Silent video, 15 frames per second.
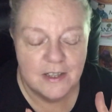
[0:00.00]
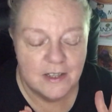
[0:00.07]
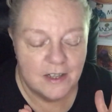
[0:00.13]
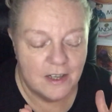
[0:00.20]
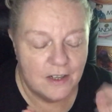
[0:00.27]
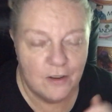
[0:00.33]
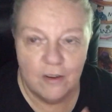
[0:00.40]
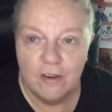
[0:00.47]

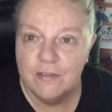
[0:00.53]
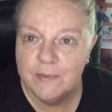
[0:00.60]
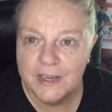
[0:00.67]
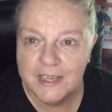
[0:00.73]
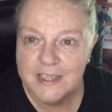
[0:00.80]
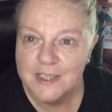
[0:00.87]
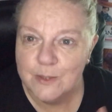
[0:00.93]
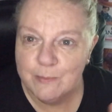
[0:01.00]
a lot of money
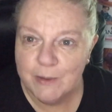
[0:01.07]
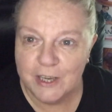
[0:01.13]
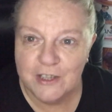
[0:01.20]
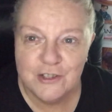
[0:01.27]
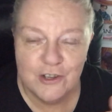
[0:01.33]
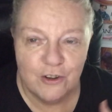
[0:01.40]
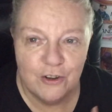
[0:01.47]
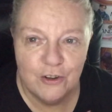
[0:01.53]
to spend
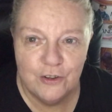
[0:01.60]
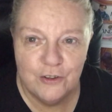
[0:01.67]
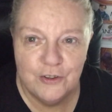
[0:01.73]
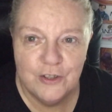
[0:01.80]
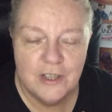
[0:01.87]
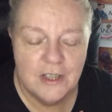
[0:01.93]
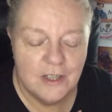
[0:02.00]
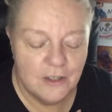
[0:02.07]
on
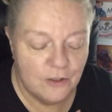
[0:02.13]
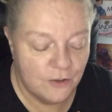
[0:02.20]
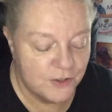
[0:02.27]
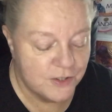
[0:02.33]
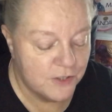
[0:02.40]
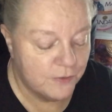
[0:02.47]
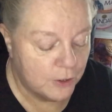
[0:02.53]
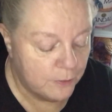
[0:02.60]
lots
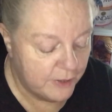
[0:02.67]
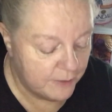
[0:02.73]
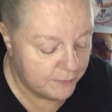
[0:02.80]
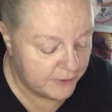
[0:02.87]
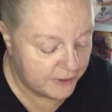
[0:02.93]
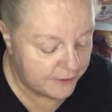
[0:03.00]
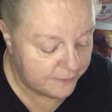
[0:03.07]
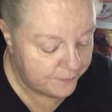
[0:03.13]
of
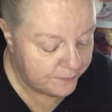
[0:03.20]
equipment.